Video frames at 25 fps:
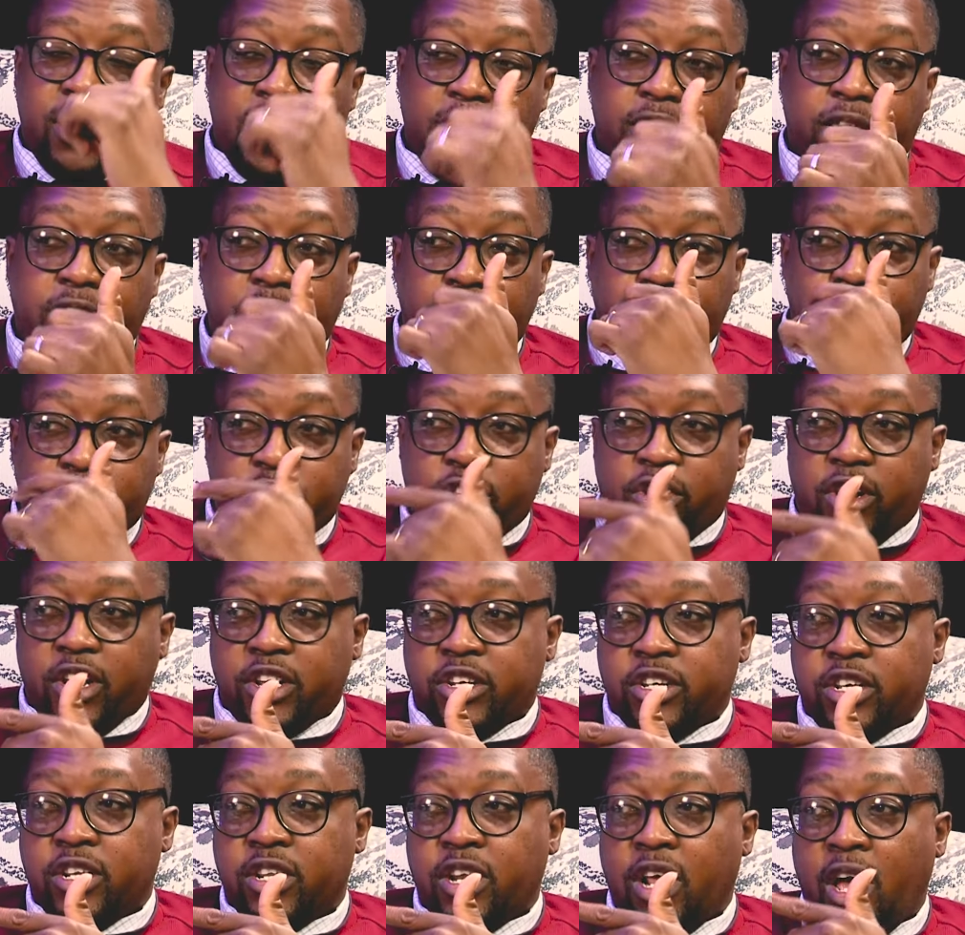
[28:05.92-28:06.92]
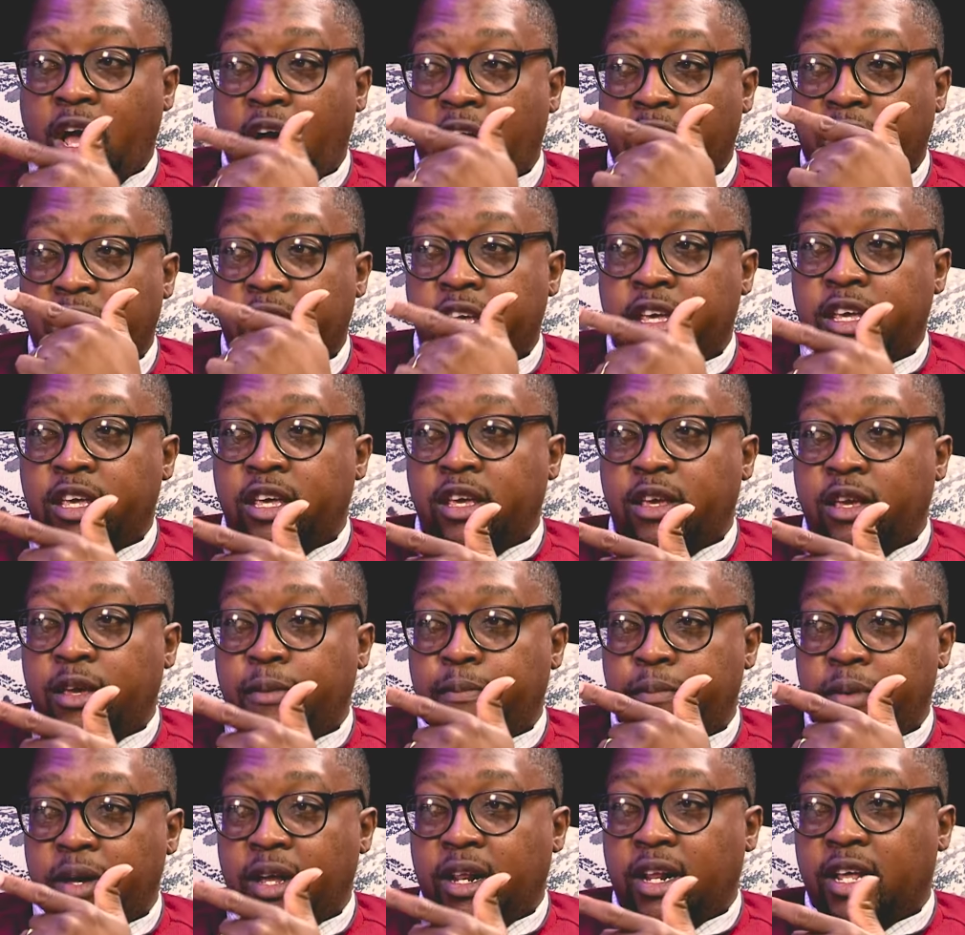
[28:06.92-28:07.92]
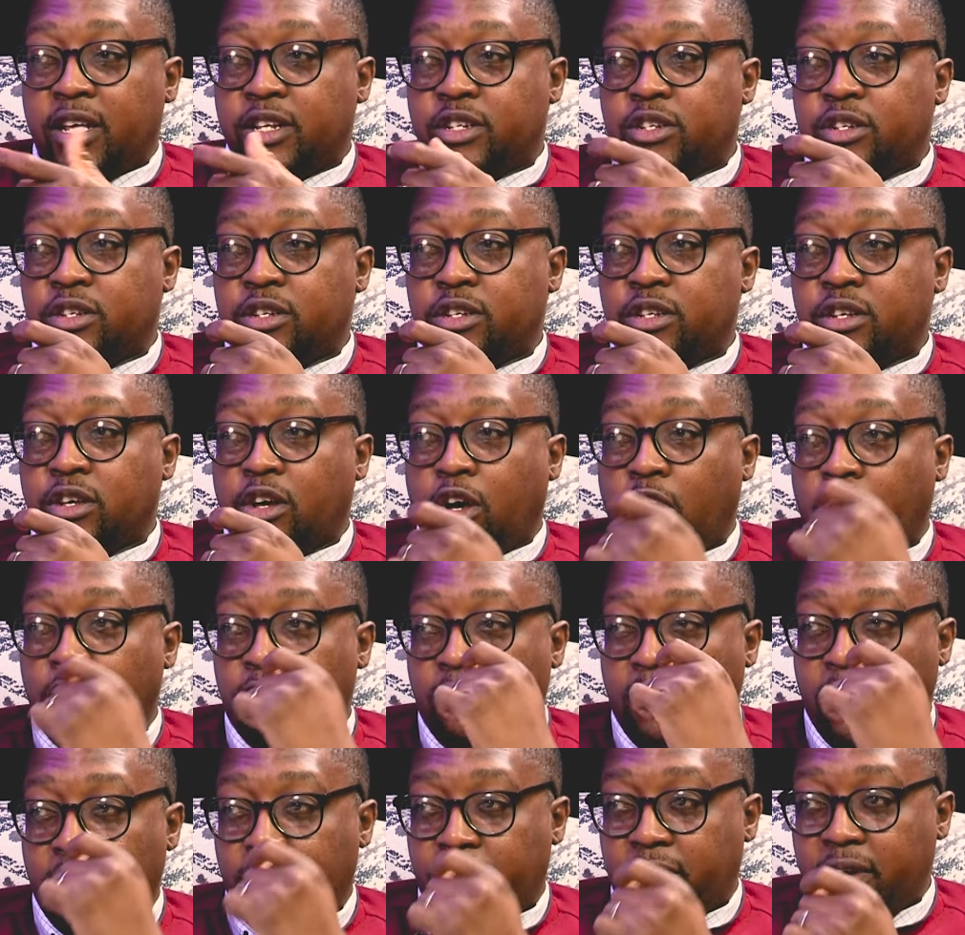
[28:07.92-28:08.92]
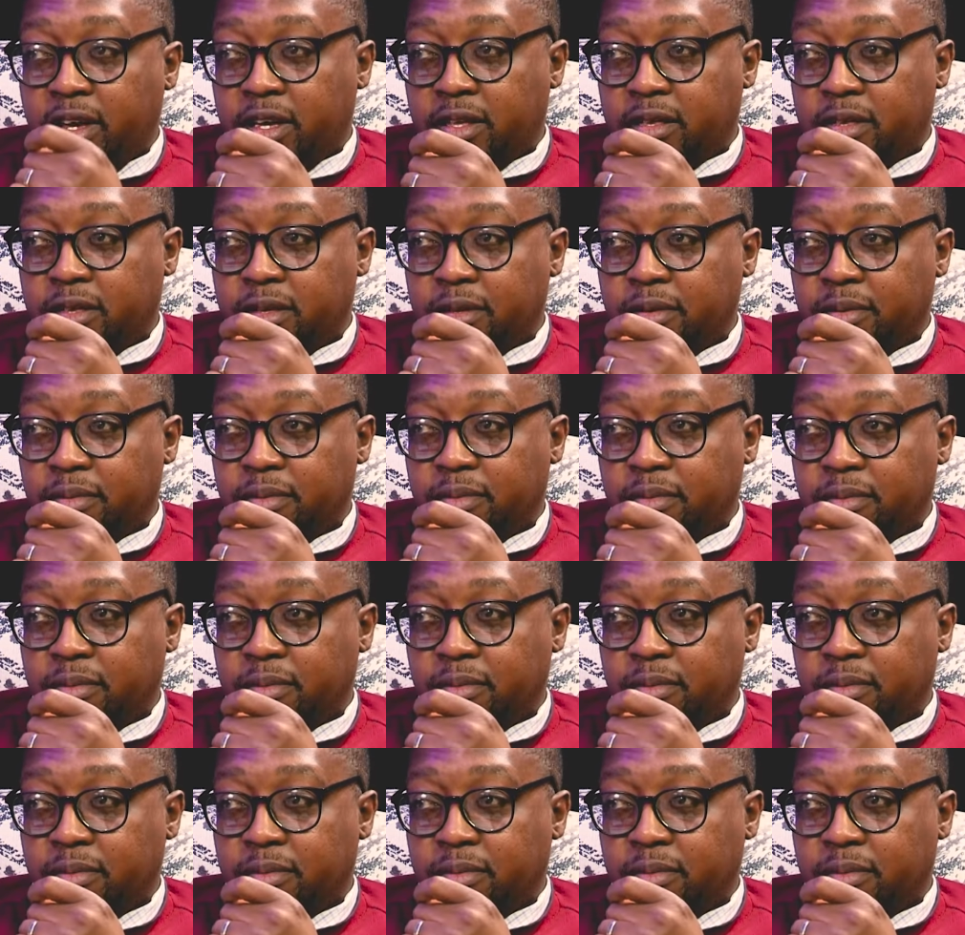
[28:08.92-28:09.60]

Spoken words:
Death and resurrection are key pillars of our faith.